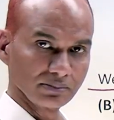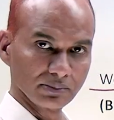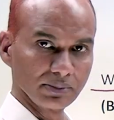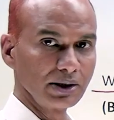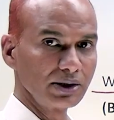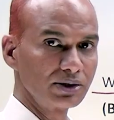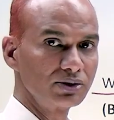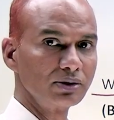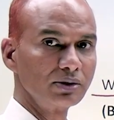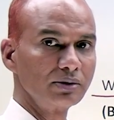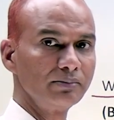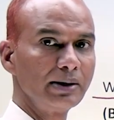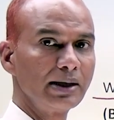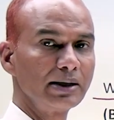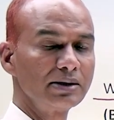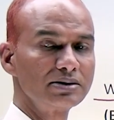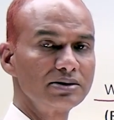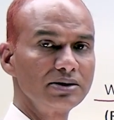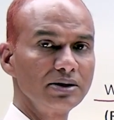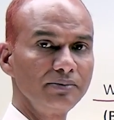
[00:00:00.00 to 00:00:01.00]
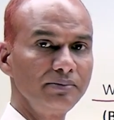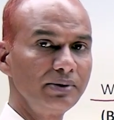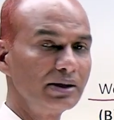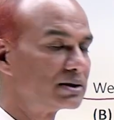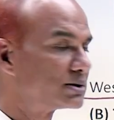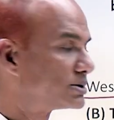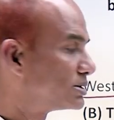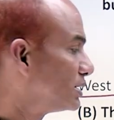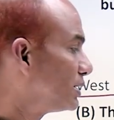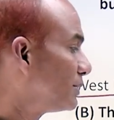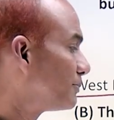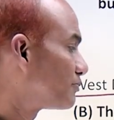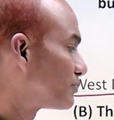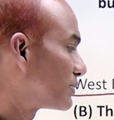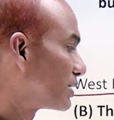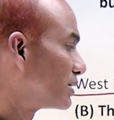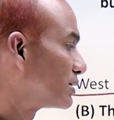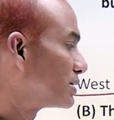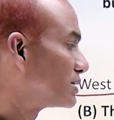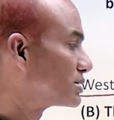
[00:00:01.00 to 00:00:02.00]
issued by the CBSE.
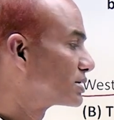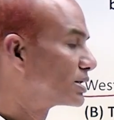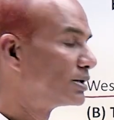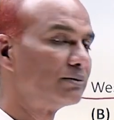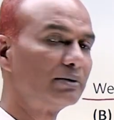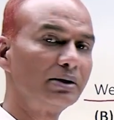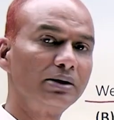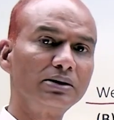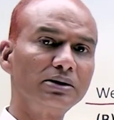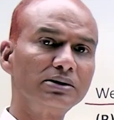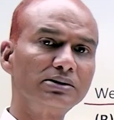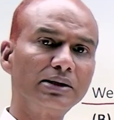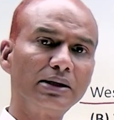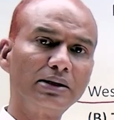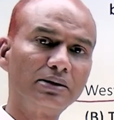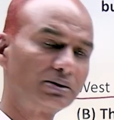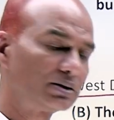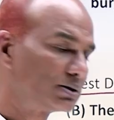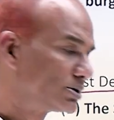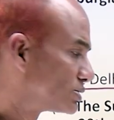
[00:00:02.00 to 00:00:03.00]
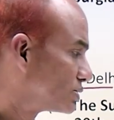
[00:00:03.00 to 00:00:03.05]
It is given in the center,